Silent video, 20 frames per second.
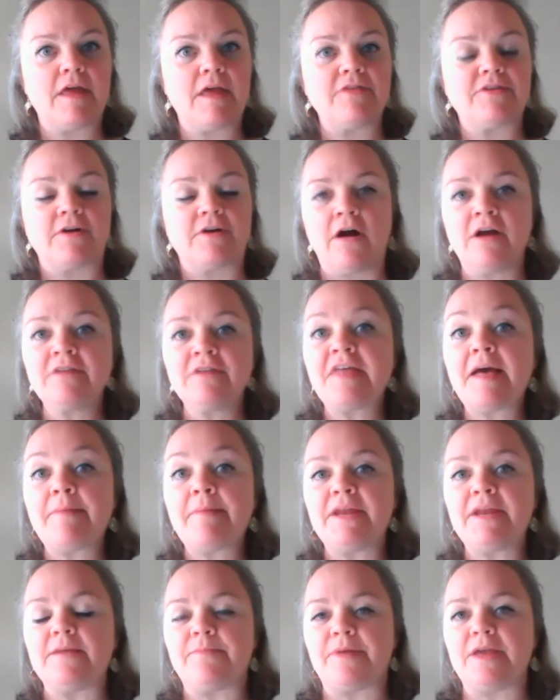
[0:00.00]
There aren't that
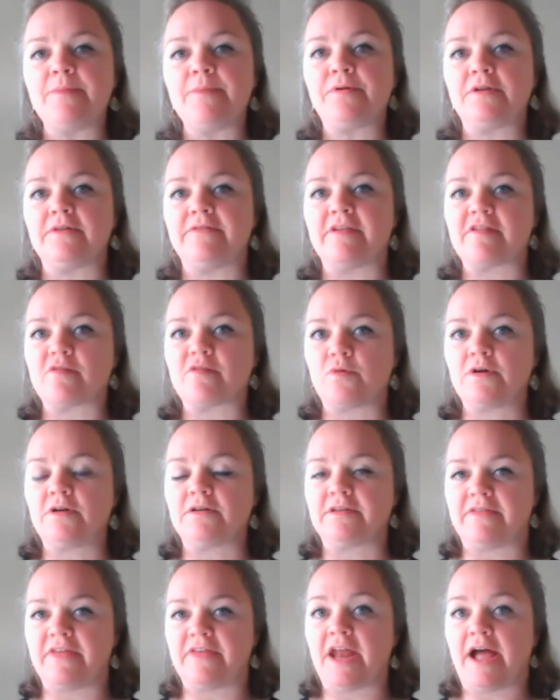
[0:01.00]
many people in this
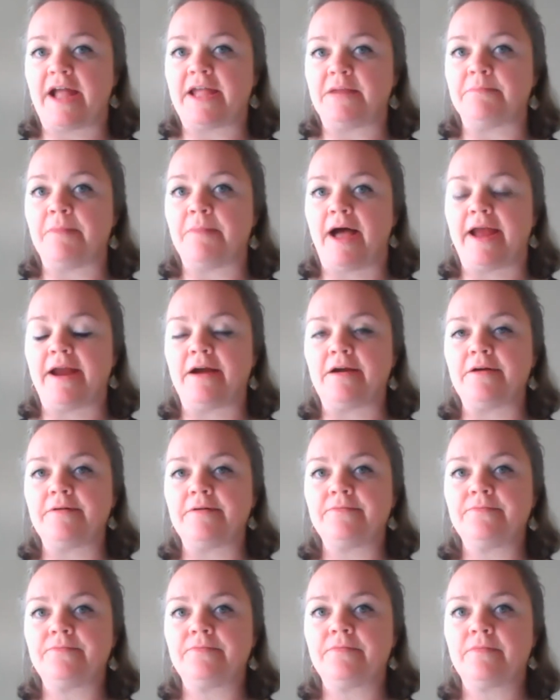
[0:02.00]
world that I admire,
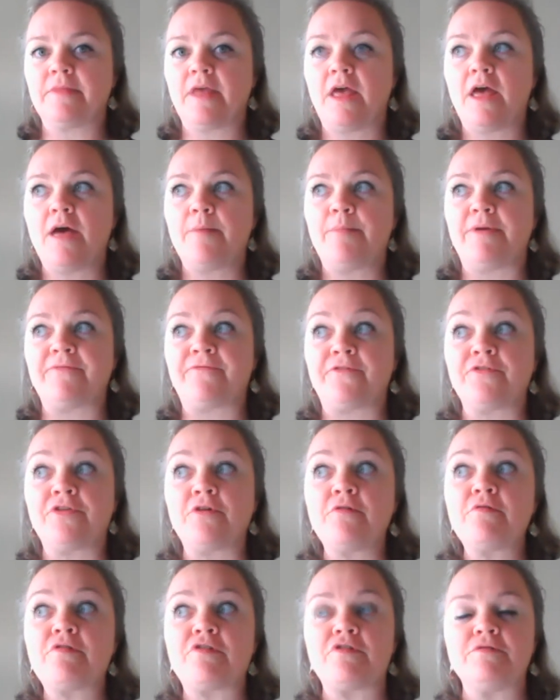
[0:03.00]
but for
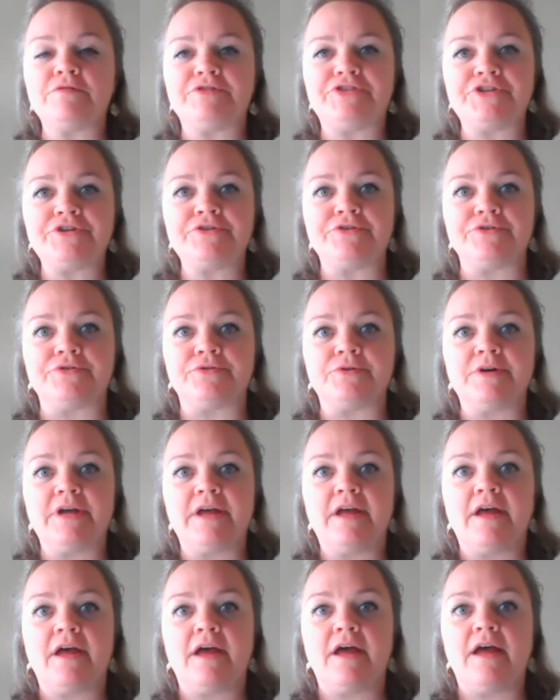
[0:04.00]
those who do,
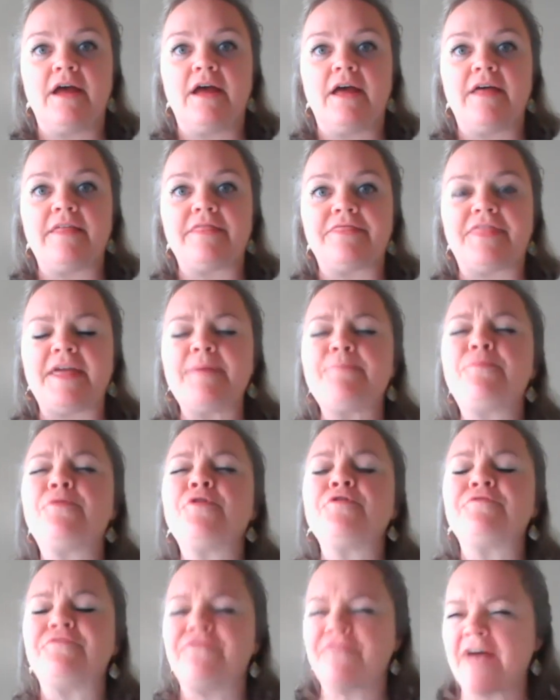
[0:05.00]
they
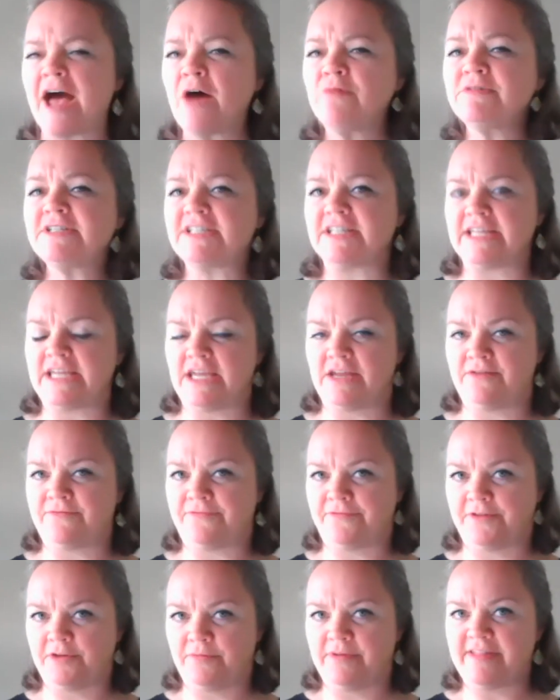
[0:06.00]
profoundly
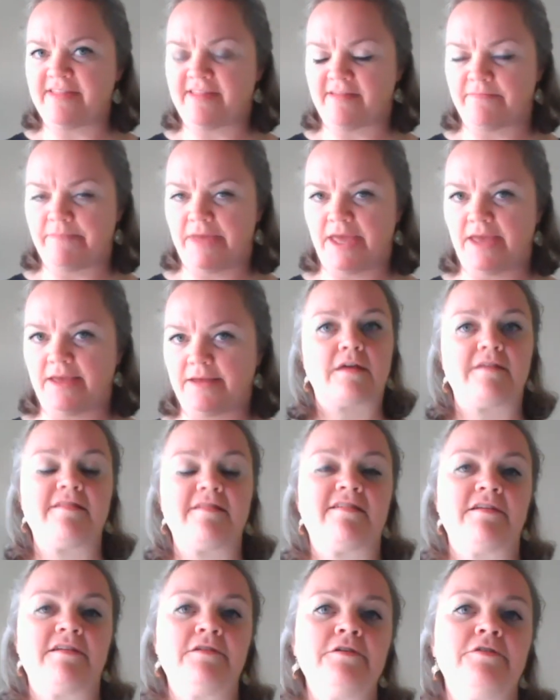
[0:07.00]
influence me.
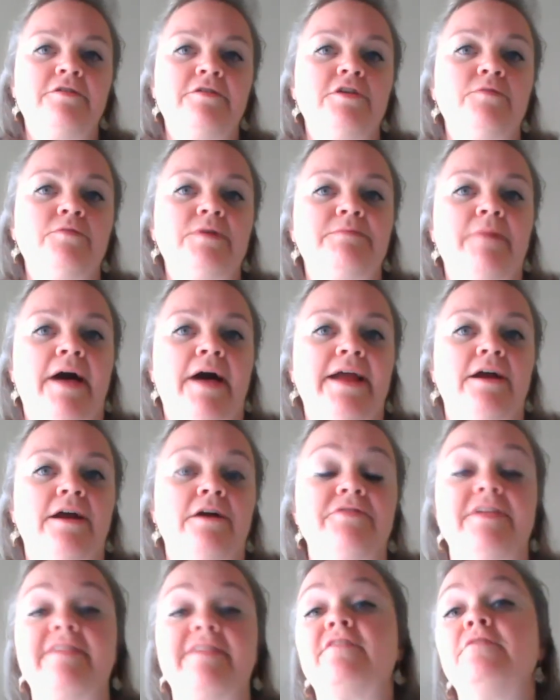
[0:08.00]
Consider who you admire.
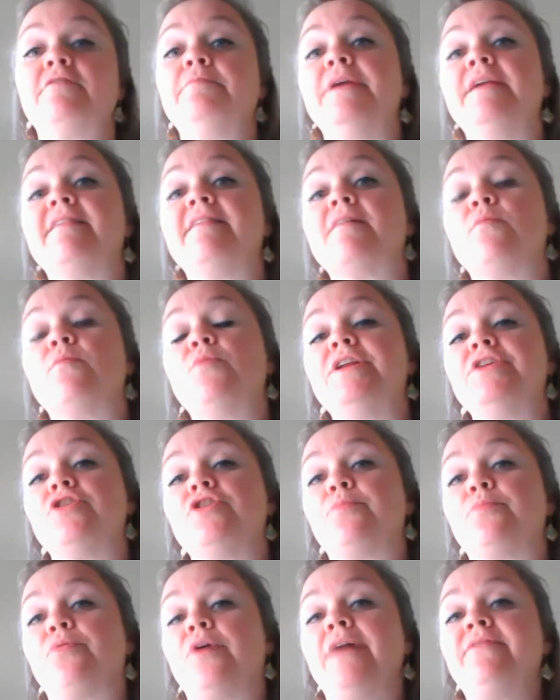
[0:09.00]
This can be someone in your
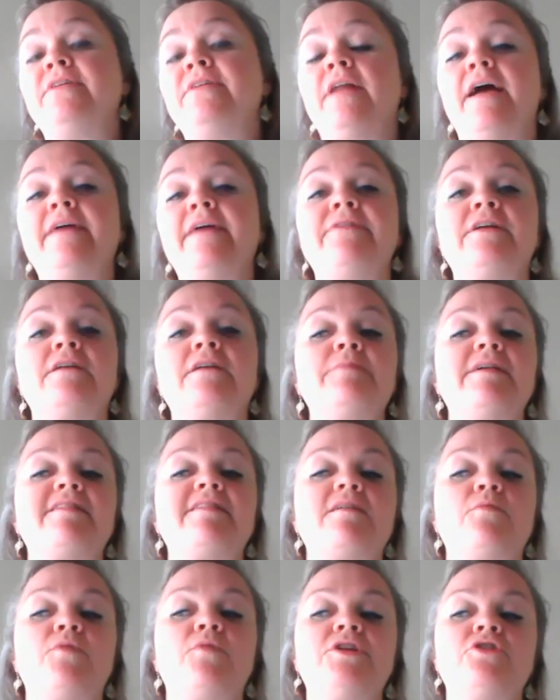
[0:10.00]
private life. It can be
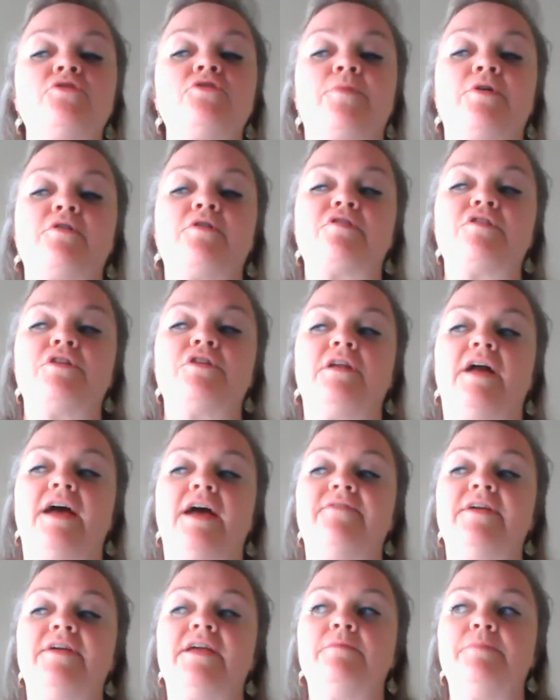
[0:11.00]
someone in your personal
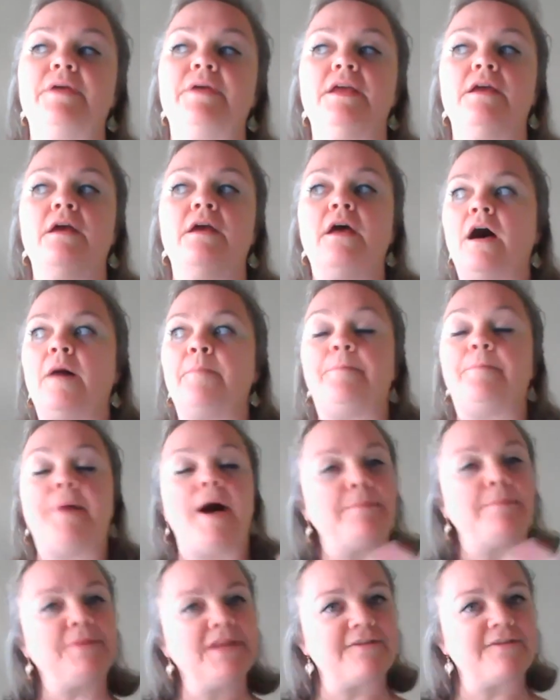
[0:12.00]
life. It can be a
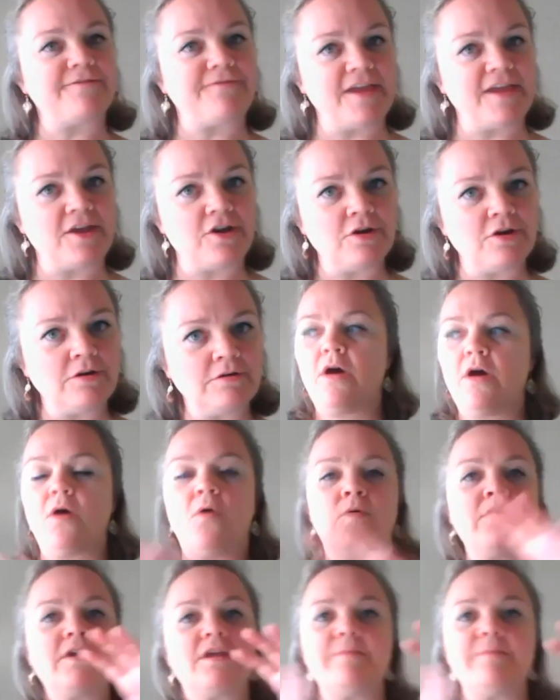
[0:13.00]
public figure,
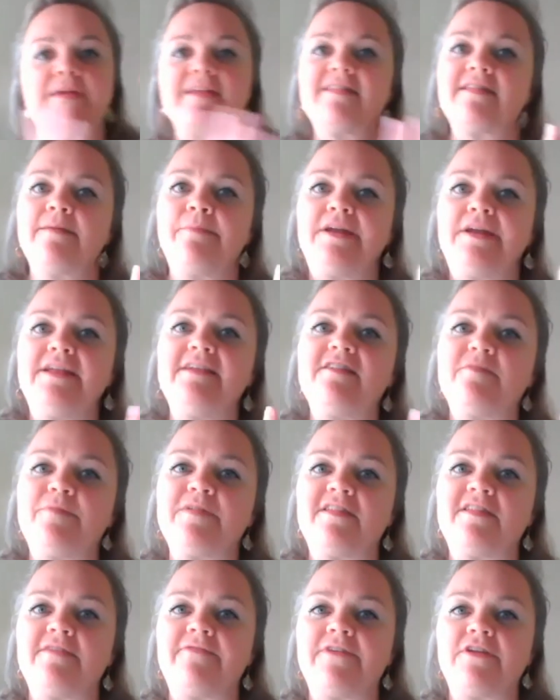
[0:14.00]
or it can be somebody
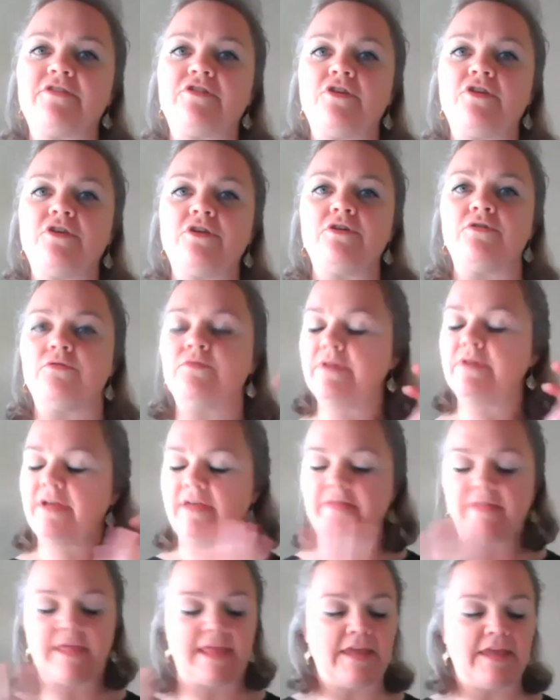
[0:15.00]
specific to you.
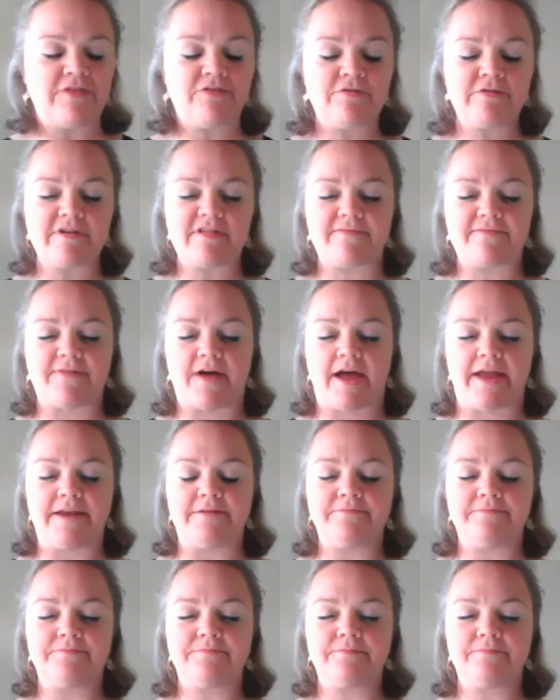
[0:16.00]
Either is fine.